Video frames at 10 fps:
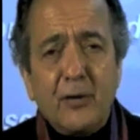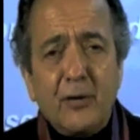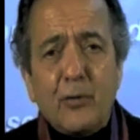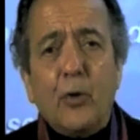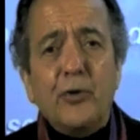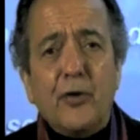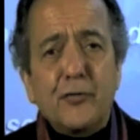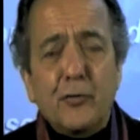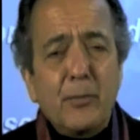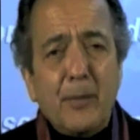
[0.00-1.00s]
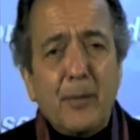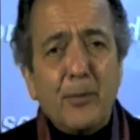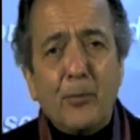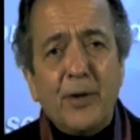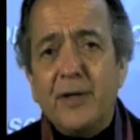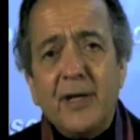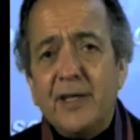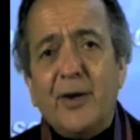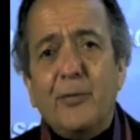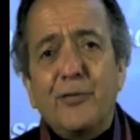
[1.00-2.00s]
We're old enough to remember when, you
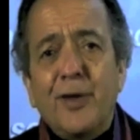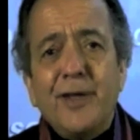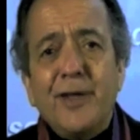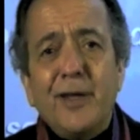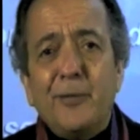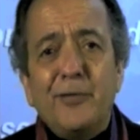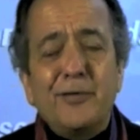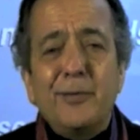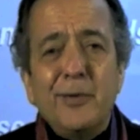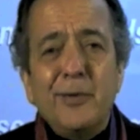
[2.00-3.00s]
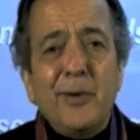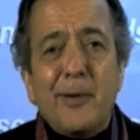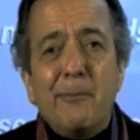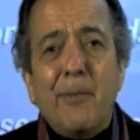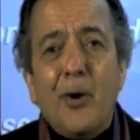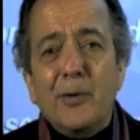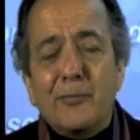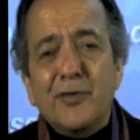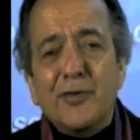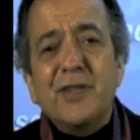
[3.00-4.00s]
know, it was, it was, you had a modem
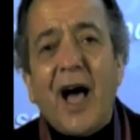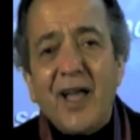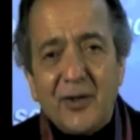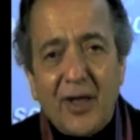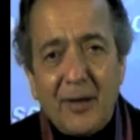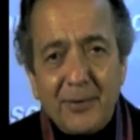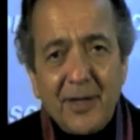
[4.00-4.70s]
for dial-up.